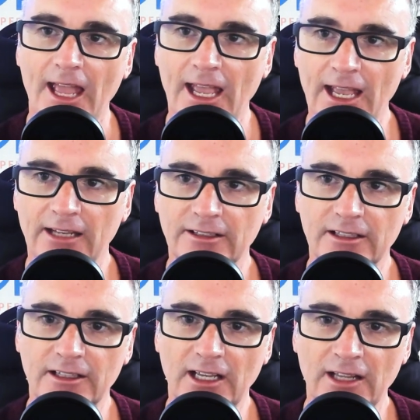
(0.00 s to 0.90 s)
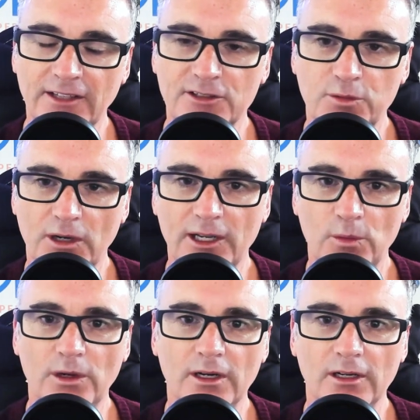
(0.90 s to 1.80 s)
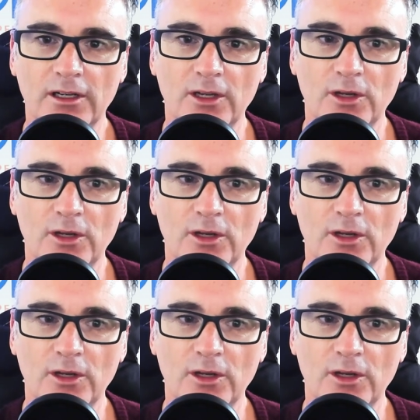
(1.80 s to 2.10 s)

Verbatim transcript: and and that's why we're